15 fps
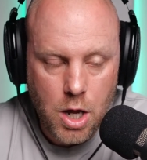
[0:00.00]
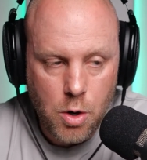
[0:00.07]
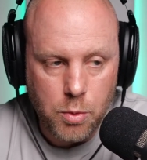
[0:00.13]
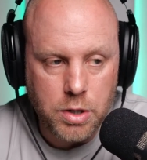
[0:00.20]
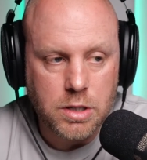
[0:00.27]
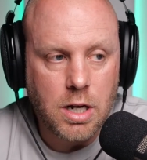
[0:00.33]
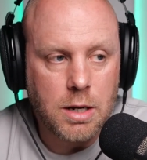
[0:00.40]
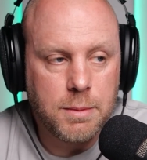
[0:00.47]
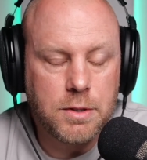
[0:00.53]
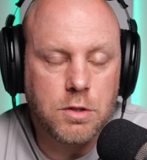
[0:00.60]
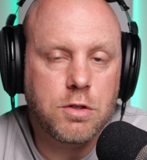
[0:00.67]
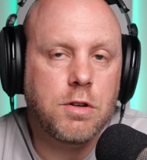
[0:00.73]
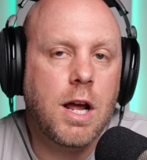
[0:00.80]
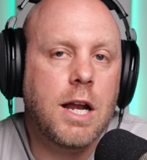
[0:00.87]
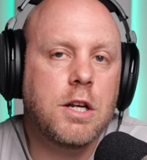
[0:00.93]
We're going to talk about the
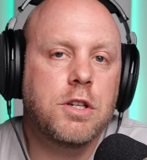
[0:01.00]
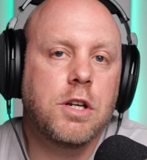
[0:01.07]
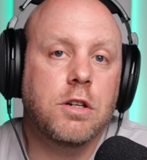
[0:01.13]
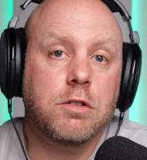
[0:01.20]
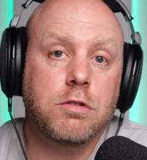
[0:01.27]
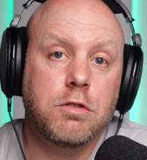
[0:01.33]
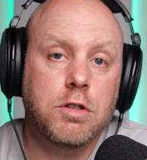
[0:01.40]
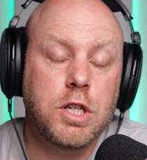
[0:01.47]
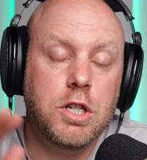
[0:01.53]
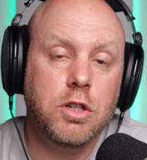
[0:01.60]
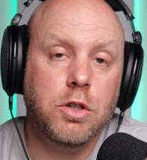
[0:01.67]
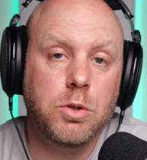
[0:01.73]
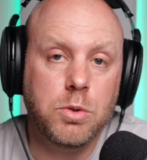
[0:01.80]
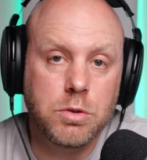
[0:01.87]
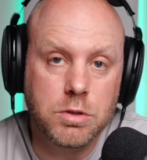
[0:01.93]
strategy, our strategic
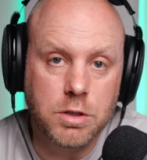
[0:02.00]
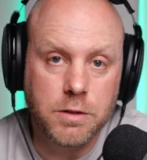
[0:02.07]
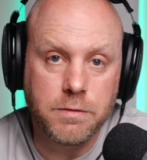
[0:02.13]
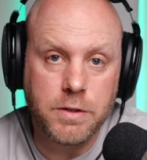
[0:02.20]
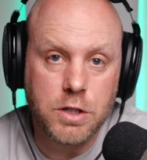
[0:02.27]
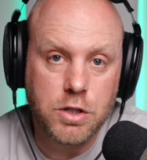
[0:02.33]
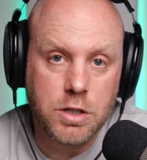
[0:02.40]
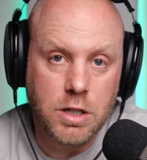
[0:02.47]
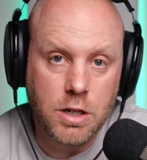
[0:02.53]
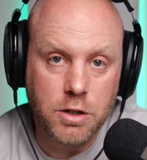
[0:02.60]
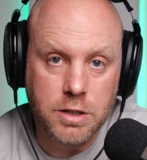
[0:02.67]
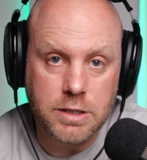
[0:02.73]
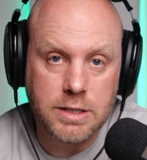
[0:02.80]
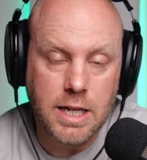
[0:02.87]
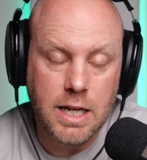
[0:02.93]
goals, and our vision and our
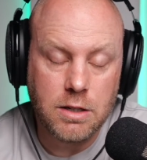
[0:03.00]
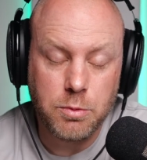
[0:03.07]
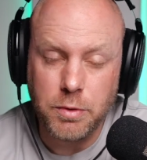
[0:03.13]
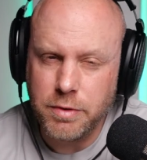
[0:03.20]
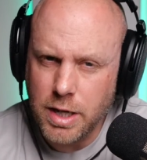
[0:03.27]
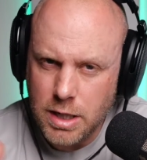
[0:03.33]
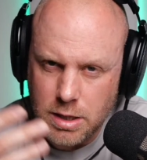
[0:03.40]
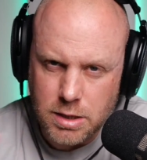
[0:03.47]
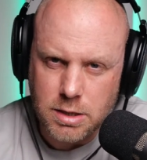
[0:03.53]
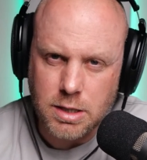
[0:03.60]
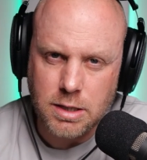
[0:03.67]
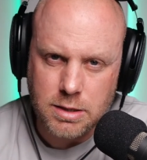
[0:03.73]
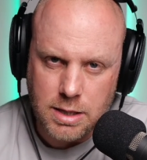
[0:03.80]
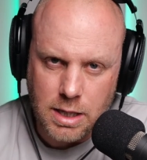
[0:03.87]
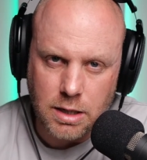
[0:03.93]
intent. We've kind of
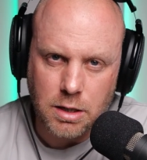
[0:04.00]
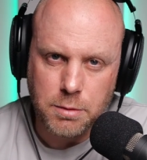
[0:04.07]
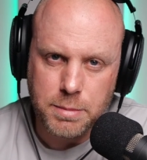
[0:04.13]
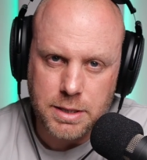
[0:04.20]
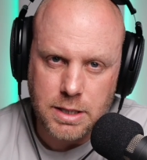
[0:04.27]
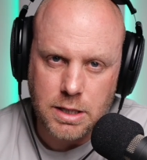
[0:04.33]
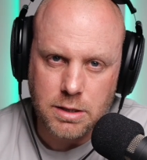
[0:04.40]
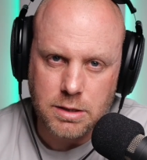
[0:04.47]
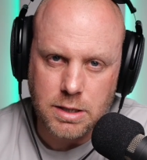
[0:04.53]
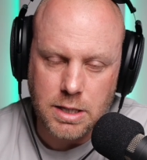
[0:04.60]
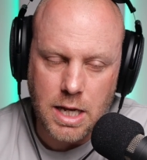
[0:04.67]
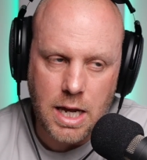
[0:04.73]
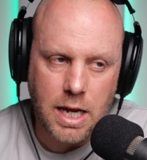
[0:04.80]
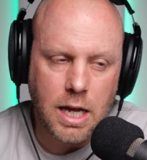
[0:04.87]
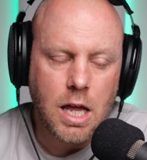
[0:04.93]
discussed that a little bit here
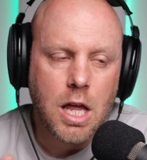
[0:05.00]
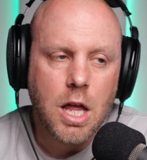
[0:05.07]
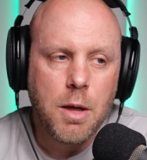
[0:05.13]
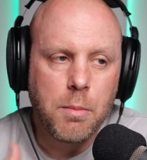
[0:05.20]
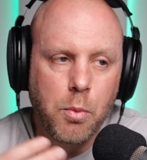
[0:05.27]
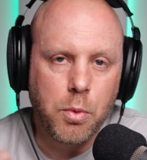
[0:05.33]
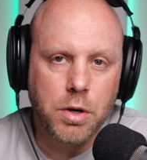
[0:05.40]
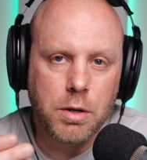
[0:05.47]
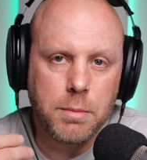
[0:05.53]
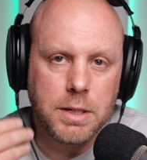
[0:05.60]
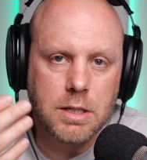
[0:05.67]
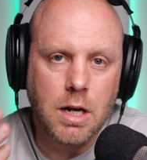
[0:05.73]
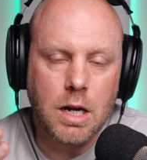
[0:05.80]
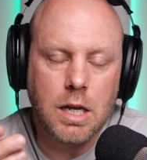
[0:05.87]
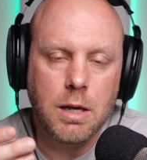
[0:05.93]
today, but we're going to be
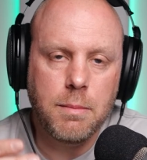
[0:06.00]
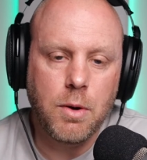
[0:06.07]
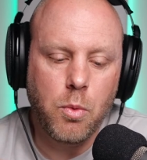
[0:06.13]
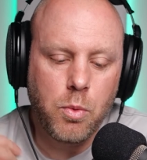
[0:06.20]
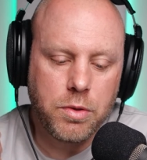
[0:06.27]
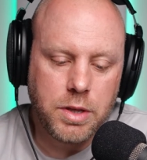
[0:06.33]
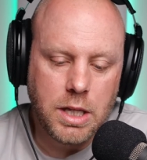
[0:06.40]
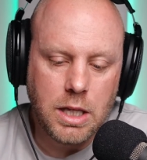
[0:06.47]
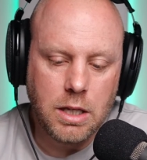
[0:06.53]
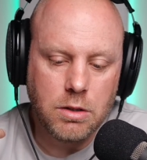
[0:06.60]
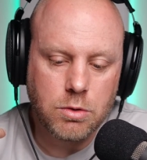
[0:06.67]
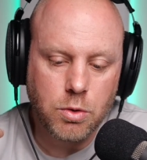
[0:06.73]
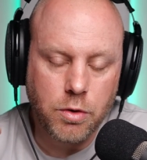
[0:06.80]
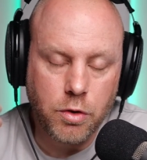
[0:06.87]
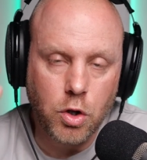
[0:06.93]
talking about what the
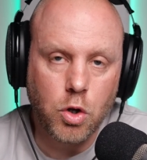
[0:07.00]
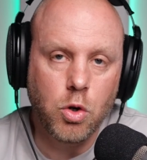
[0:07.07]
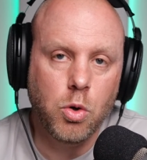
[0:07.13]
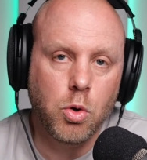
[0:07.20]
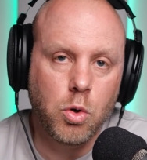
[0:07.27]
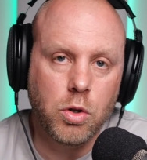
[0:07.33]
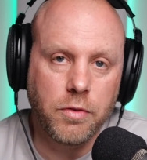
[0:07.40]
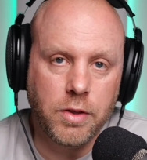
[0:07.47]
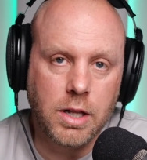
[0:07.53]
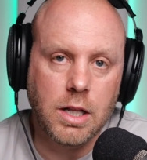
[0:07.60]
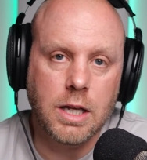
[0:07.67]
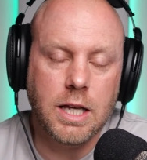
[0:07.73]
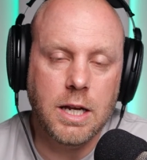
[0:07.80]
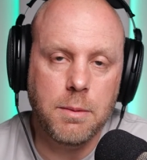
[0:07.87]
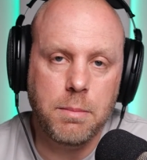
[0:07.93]
sort of the goal of the
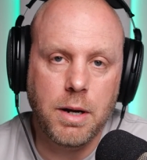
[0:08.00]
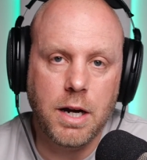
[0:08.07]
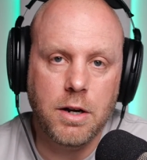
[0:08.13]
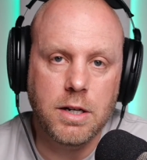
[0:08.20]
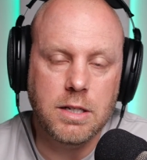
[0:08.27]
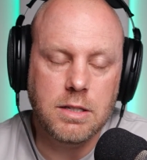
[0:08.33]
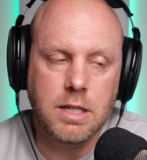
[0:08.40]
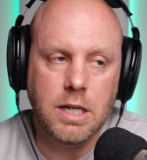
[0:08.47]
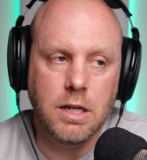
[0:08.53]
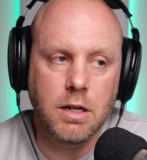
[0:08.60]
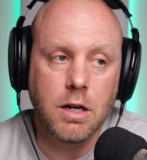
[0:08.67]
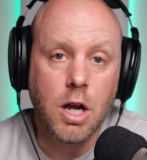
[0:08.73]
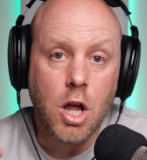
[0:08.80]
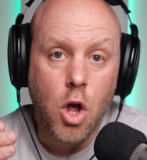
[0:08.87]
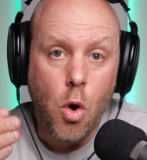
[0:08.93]
Klingon Empire is here.